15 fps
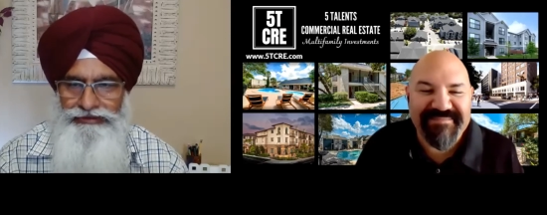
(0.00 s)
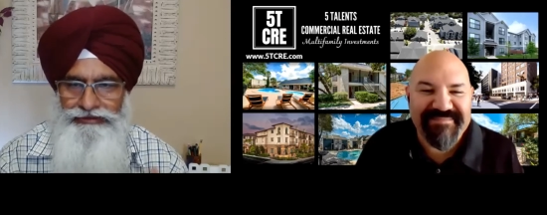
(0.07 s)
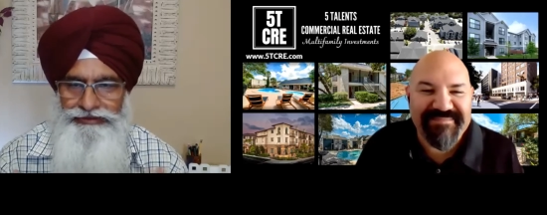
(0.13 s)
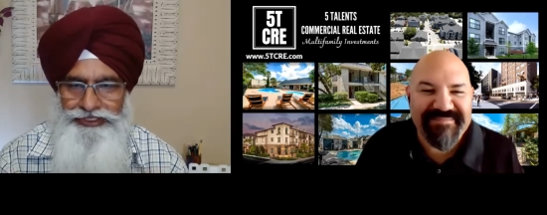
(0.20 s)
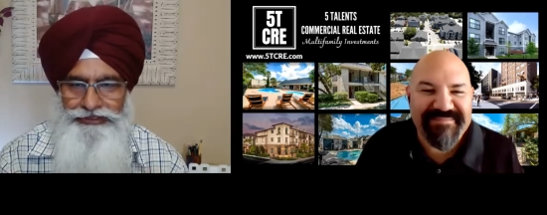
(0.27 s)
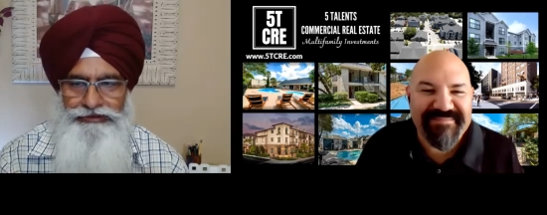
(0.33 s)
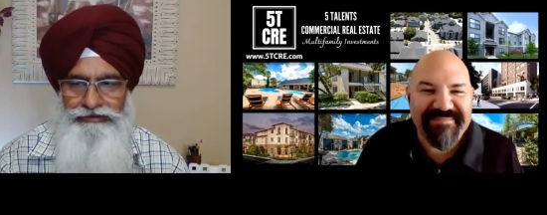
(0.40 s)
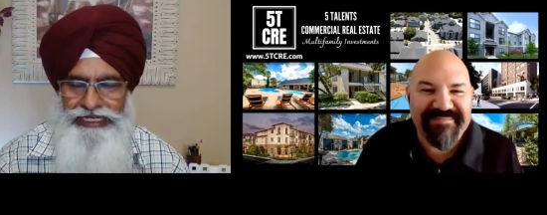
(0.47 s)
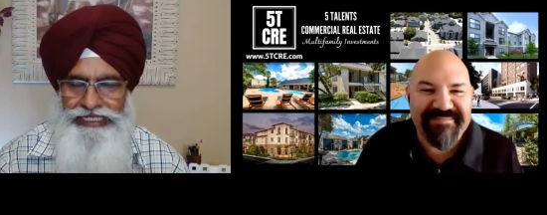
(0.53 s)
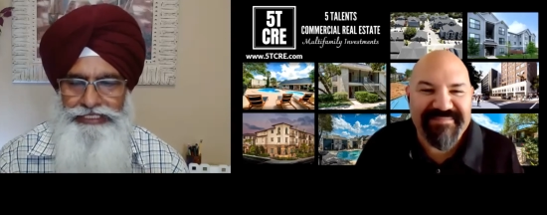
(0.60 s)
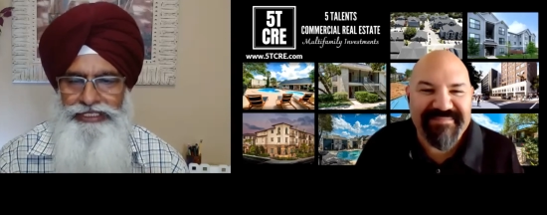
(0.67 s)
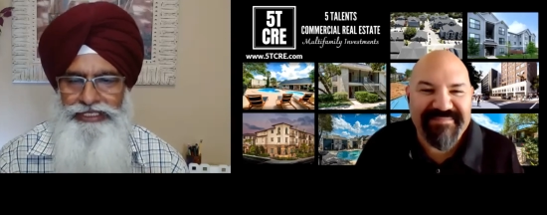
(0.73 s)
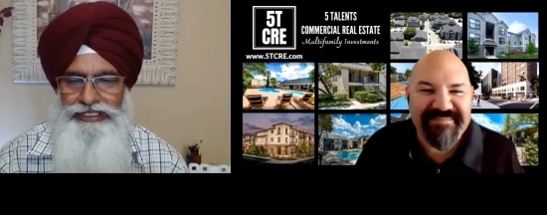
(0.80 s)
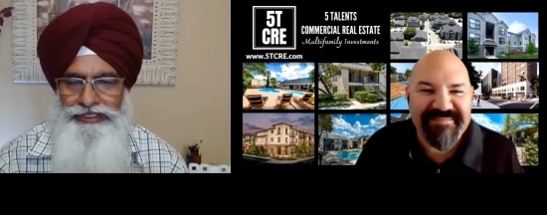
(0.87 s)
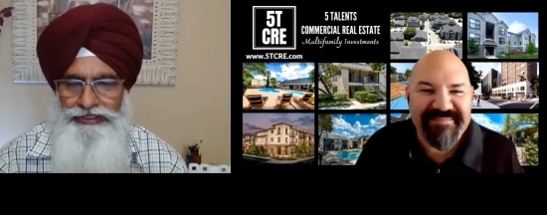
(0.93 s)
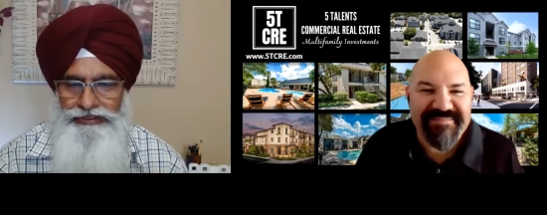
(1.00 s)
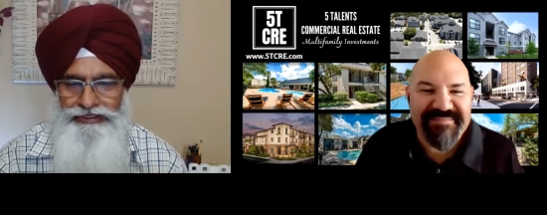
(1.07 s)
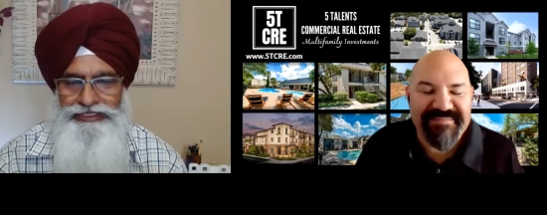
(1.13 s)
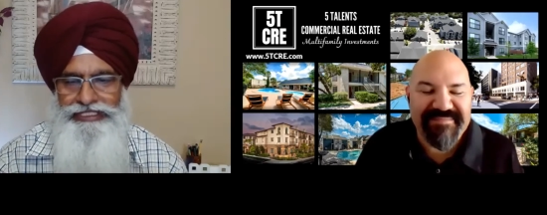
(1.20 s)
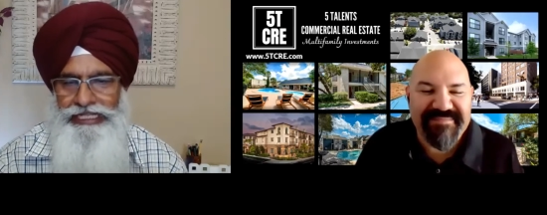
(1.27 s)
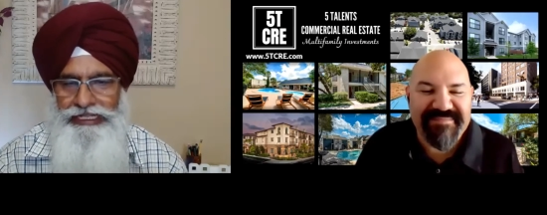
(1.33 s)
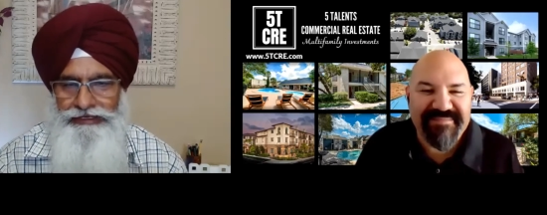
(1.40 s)
Speaker 1: you invest in
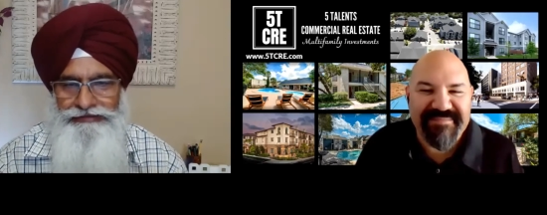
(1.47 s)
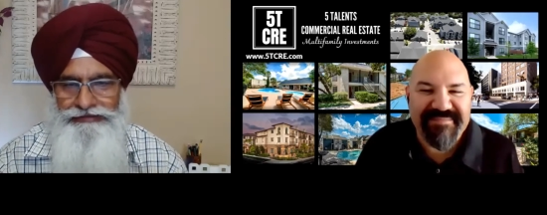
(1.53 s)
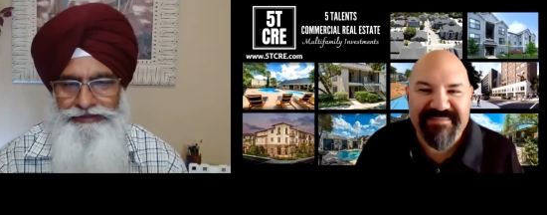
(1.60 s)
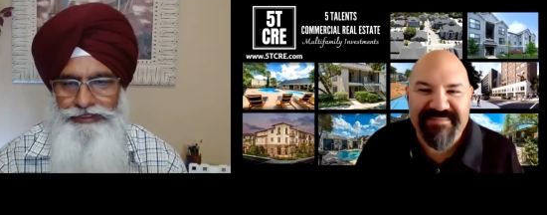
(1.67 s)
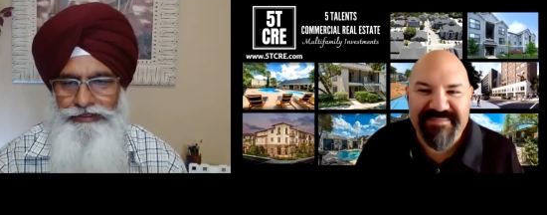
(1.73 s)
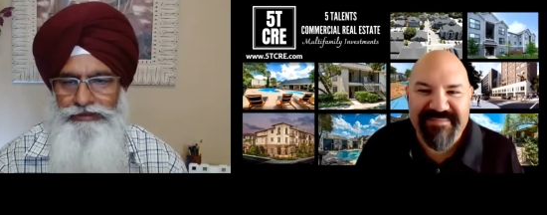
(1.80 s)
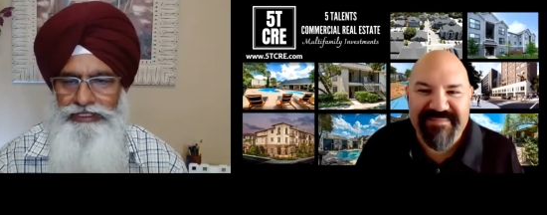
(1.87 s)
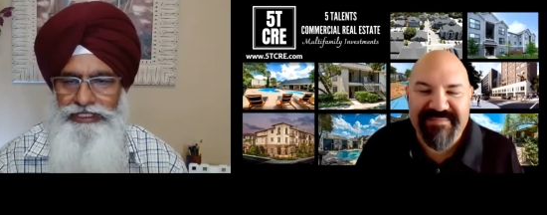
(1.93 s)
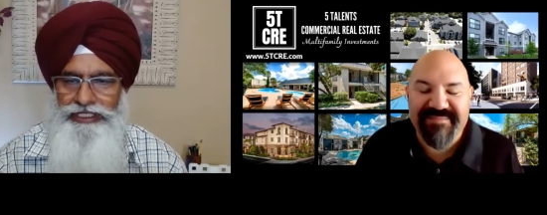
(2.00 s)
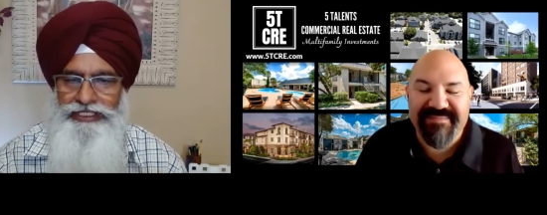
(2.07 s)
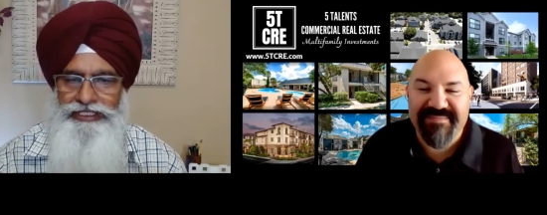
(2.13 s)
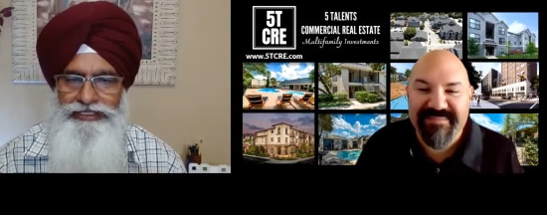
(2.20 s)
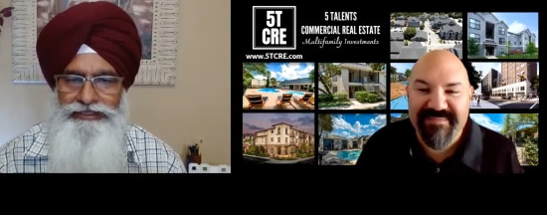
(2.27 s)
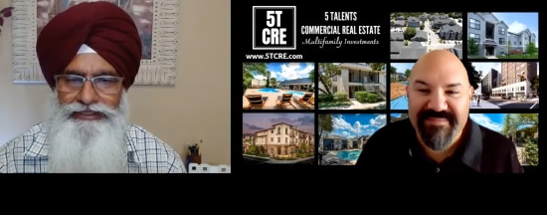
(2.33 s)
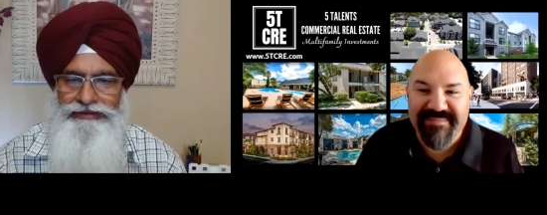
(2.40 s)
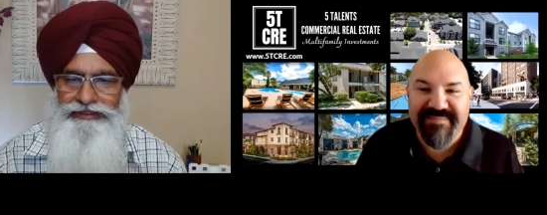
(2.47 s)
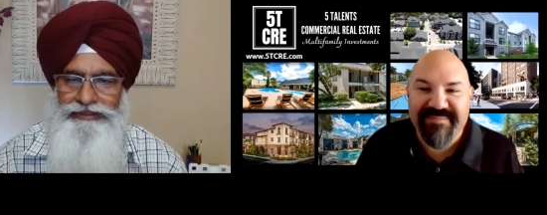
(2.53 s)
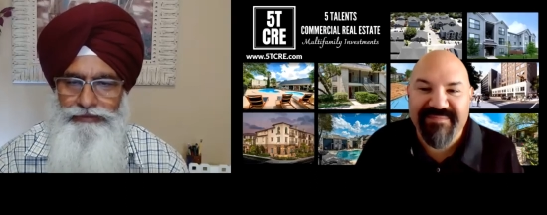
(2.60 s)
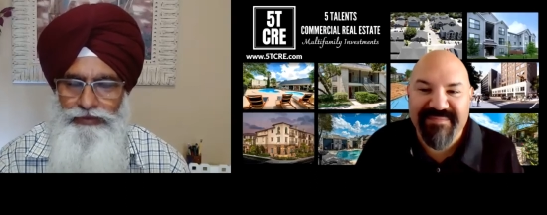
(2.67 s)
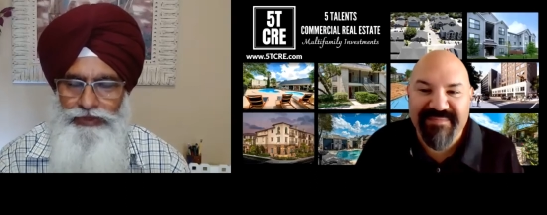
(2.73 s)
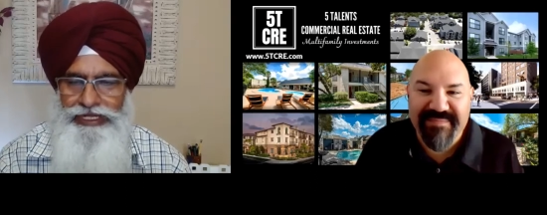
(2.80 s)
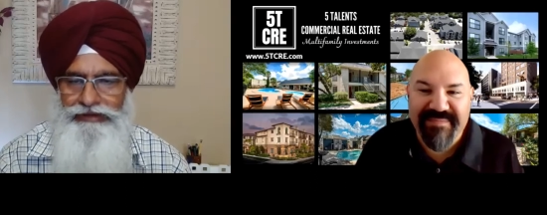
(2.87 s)
yourself you learn
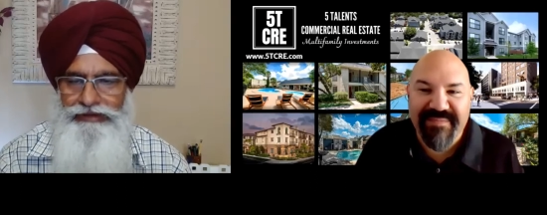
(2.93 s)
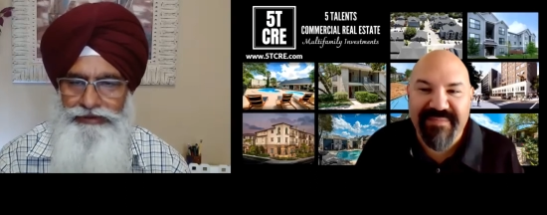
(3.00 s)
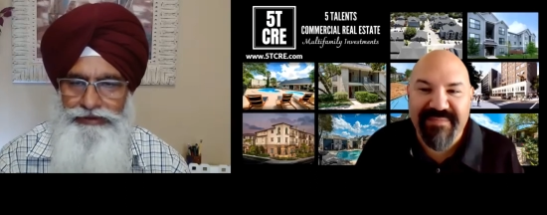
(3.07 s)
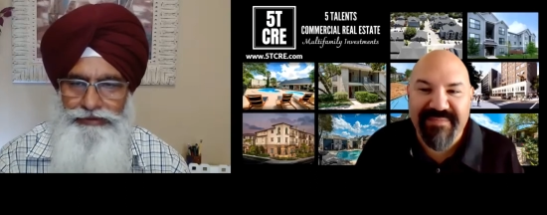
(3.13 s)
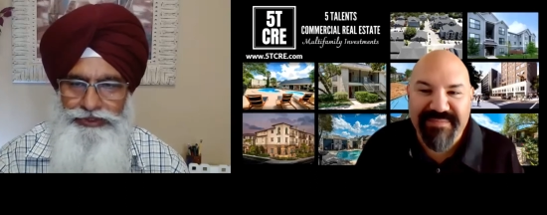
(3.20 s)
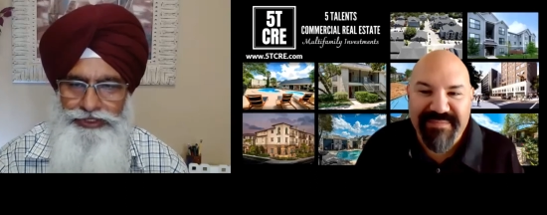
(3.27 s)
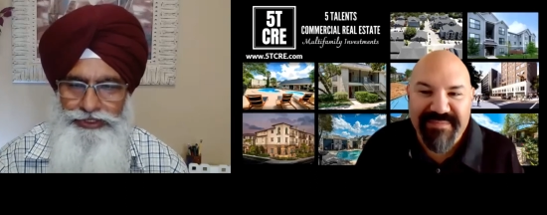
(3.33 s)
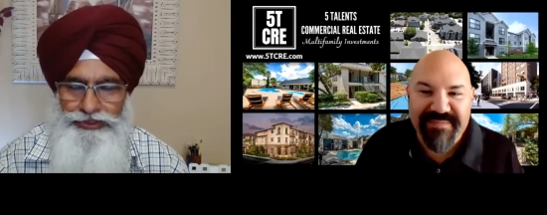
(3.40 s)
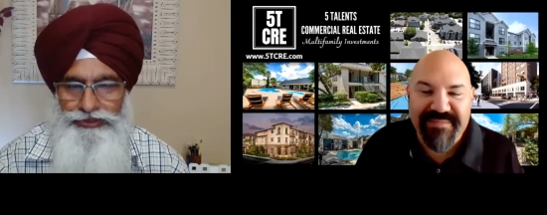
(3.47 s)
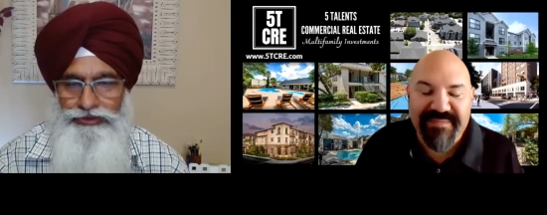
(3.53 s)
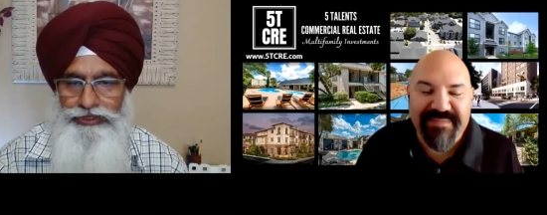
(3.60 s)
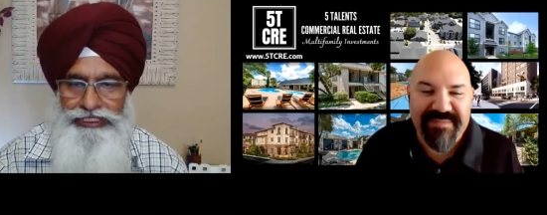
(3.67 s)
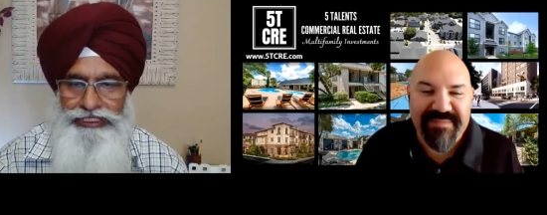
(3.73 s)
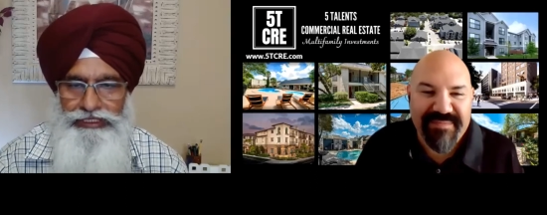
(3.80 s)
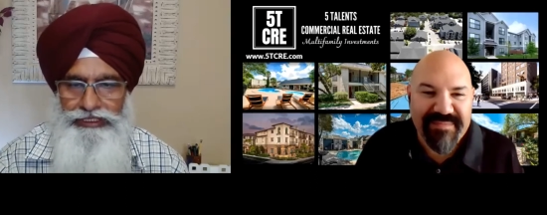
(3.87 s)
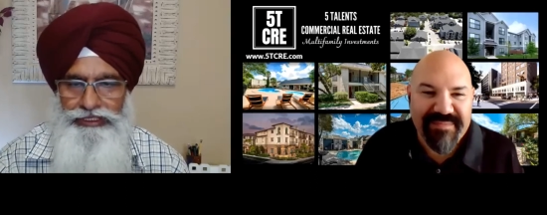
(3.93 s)
whatever you're doing